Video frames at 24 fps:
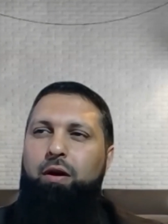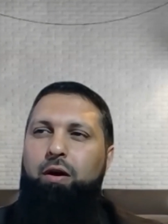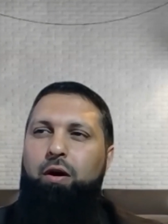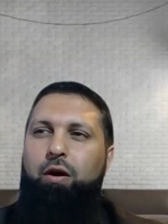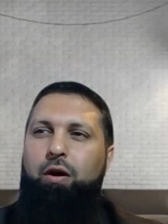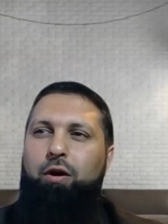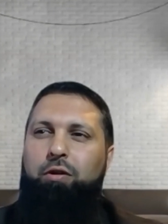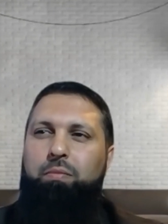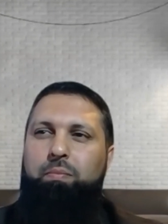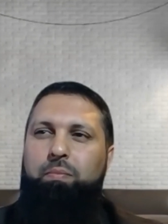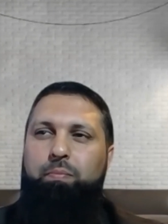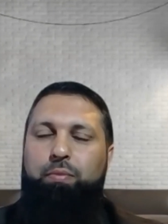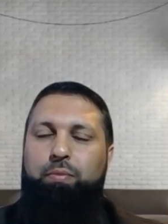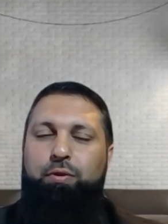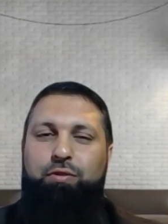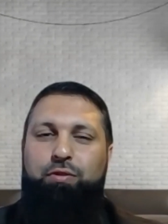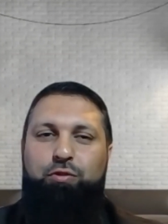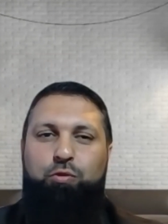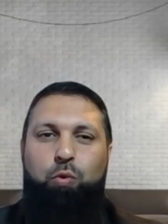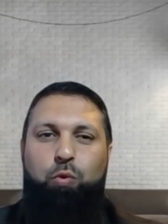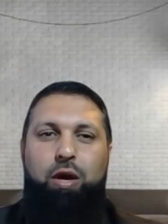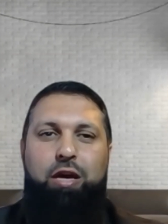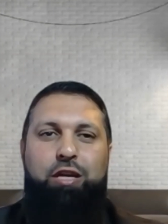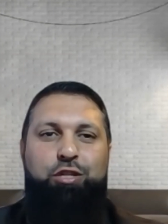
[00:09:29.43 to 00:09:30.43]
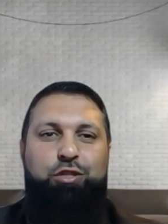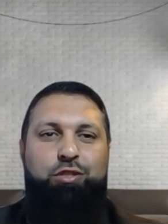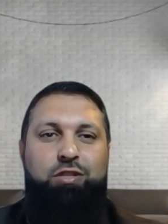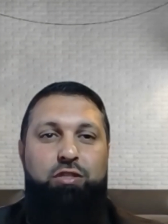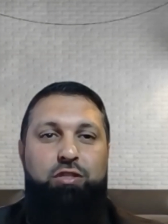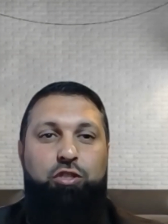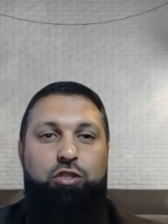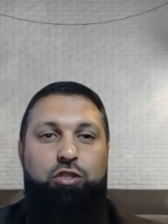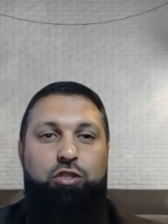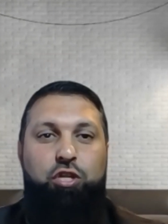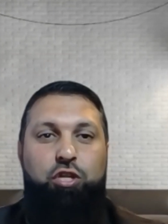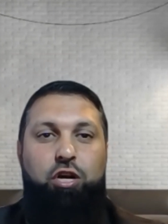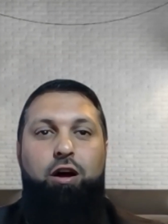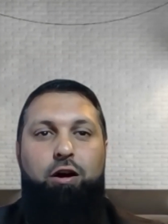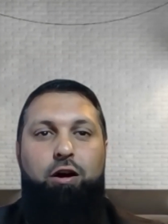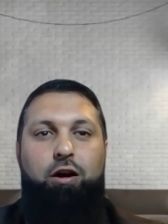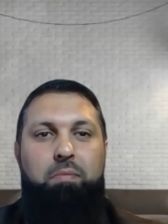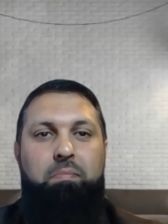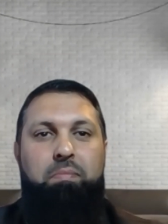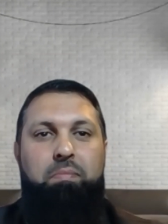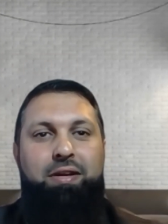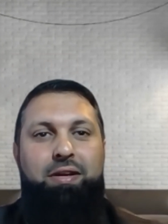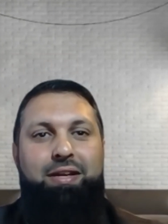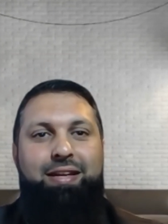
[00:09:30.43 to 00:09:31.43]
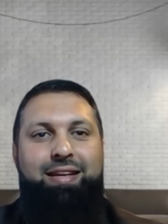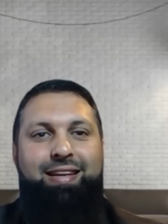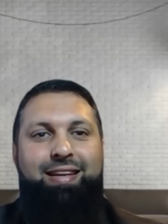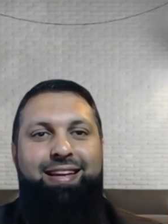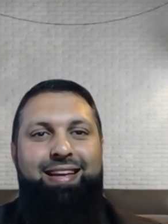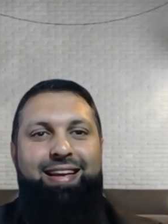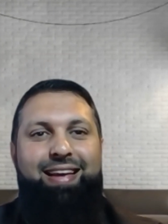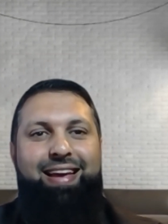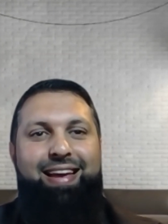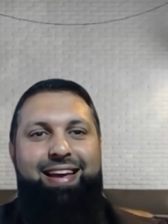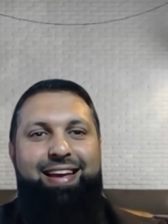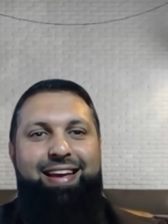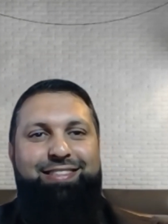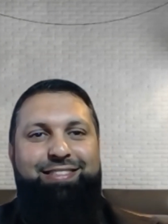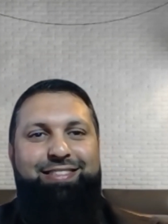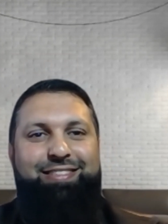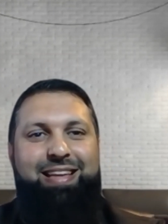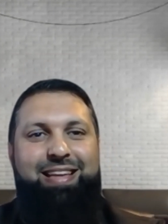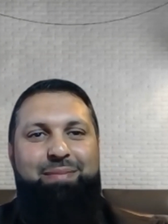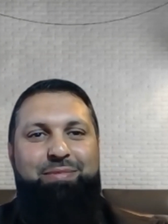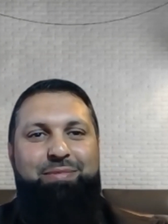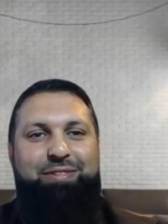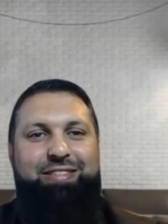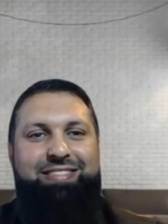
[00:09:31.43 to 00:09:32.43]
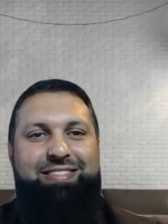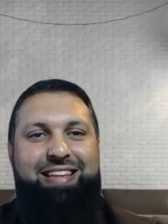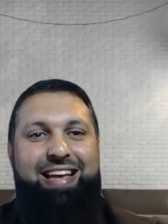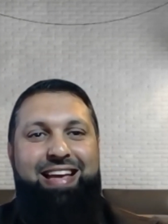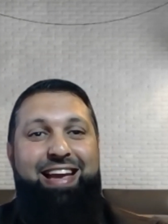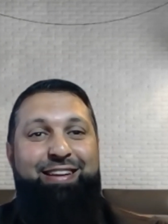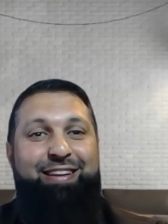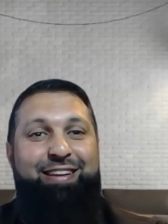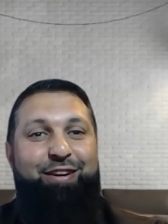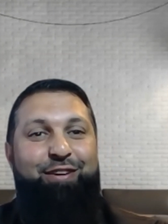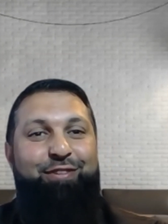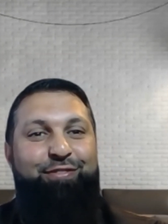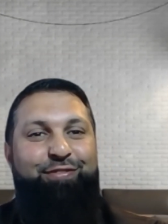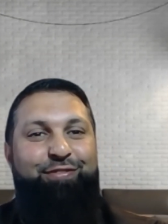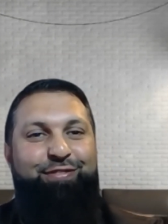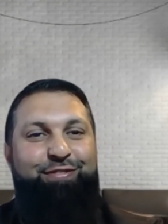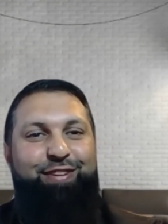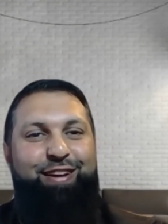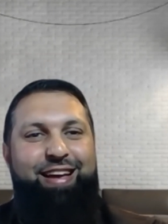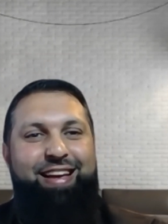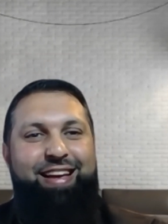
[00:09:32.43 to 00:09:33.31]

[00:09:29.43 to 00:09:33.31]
on persuasion and charm to get me to sign off.